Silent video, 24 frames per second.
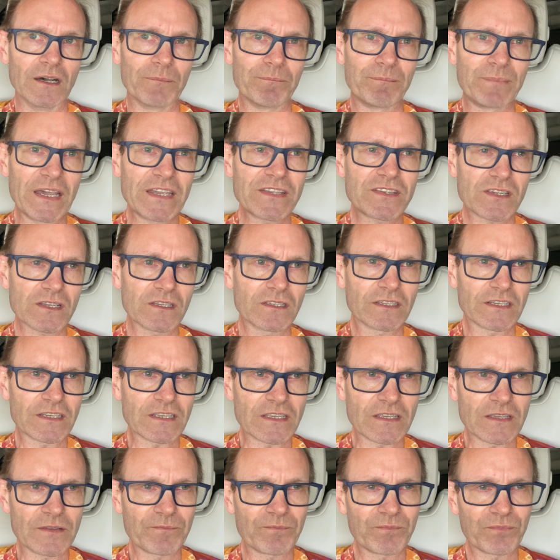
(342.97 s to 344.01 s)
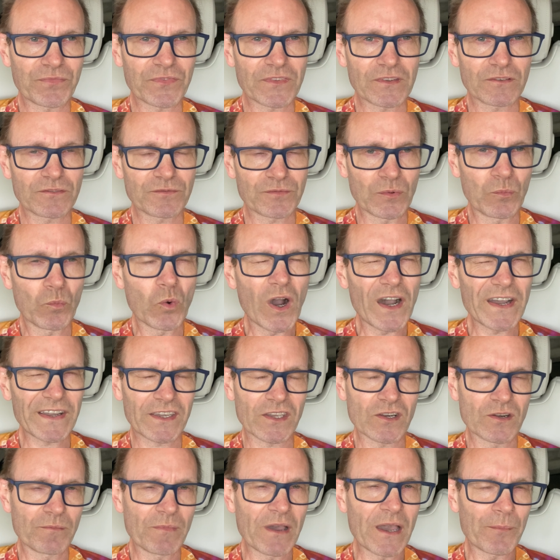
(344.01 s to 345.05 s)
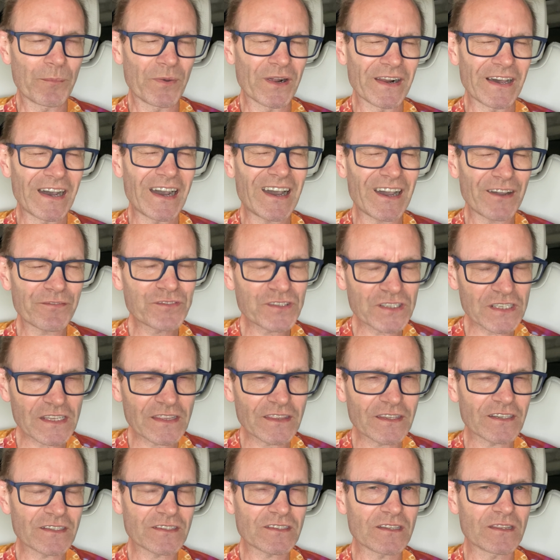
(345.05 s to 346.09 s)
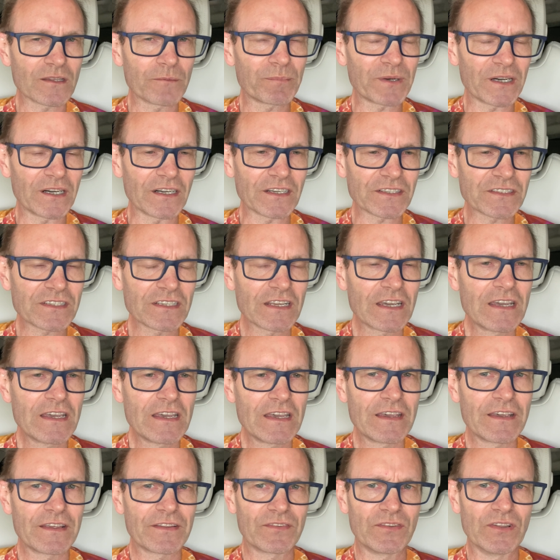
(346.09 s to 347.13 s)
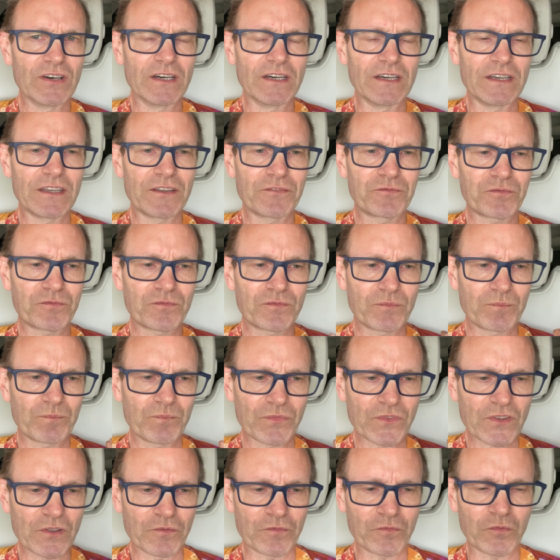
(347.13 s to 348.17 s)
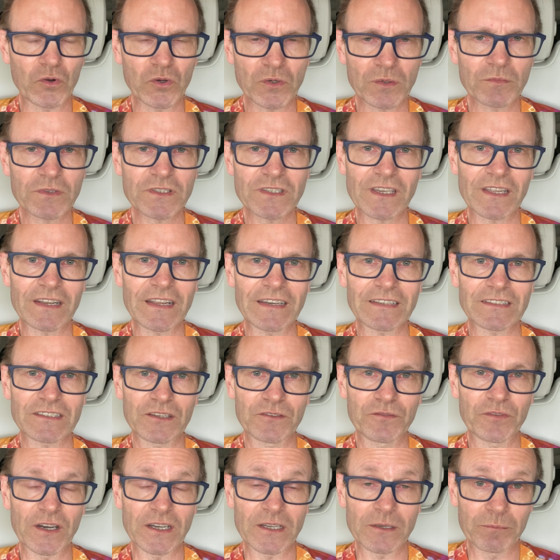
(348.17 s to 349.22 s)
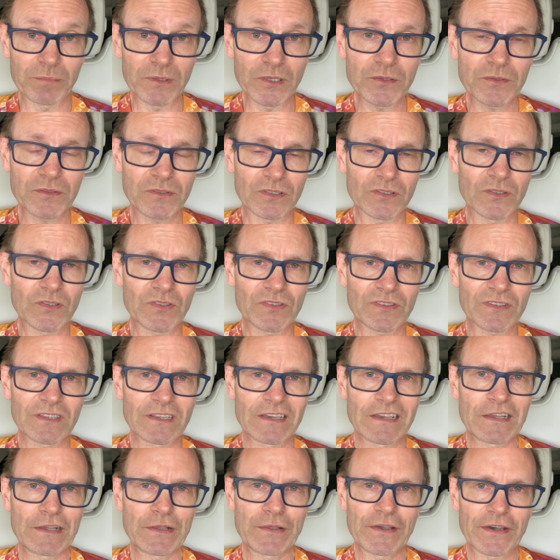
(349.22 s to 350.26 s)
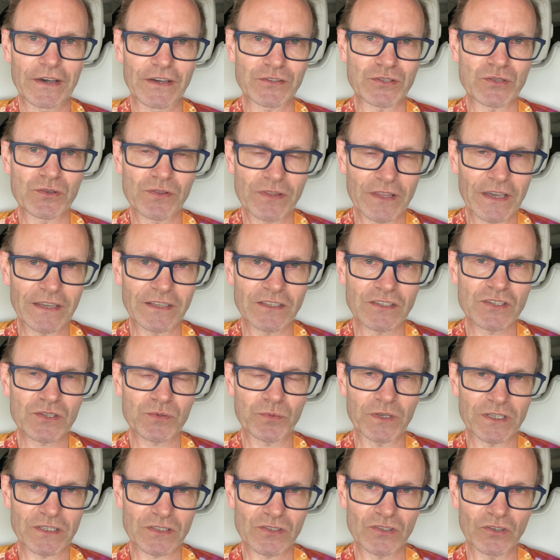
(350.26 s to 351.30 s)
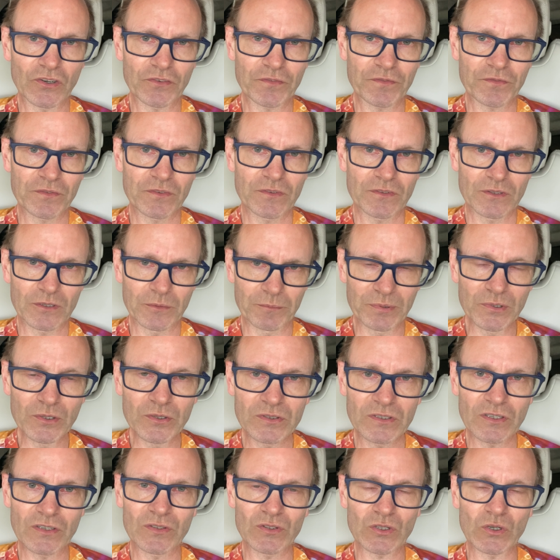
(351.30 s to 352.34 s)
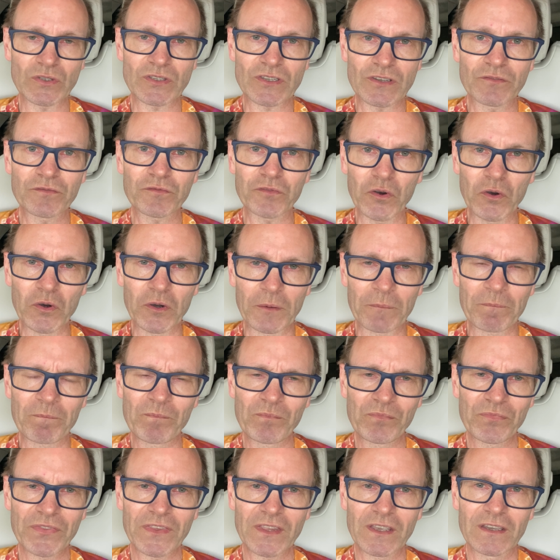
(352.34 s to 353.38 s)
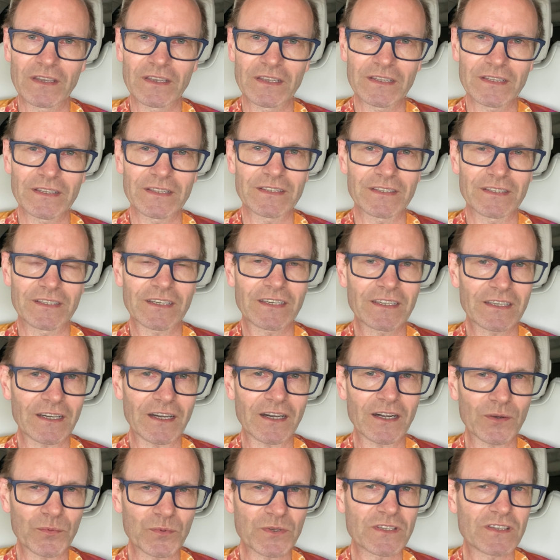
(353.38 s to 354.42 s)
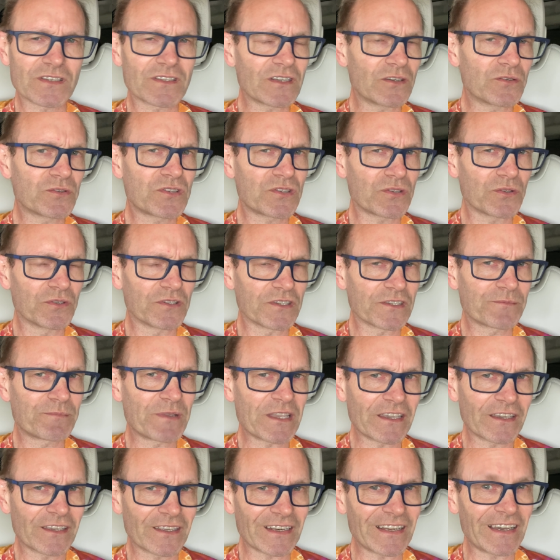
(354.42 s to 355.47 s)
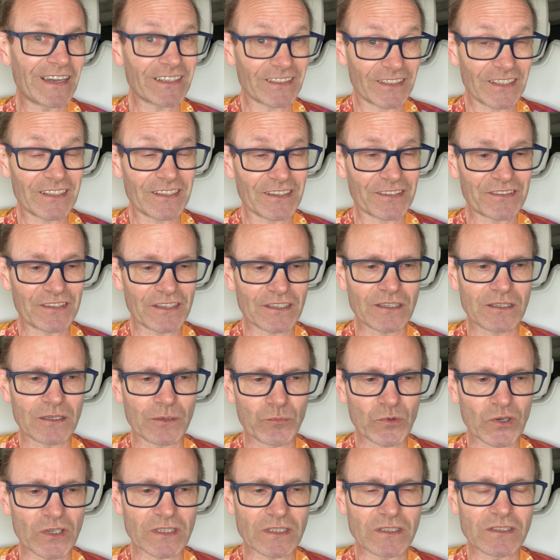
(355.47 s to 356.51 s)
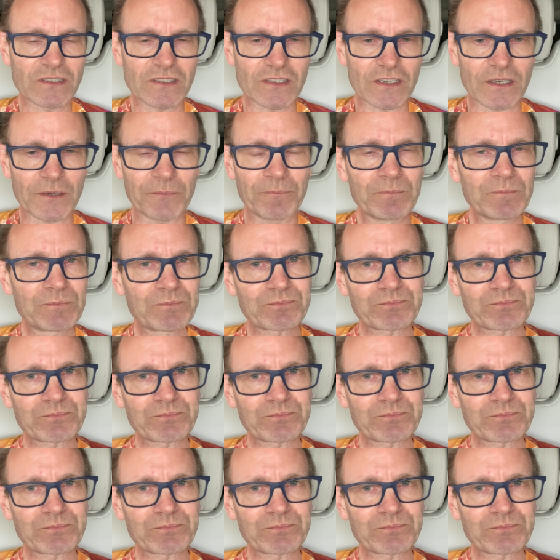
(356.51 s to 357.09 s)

Basically, from what I can remember, and I have seen this in the past, that if your phone was connected via Bluetooth and you then switched off the Bluetooth on your phone, the car would still show it as being connected. I think I'm right in saying.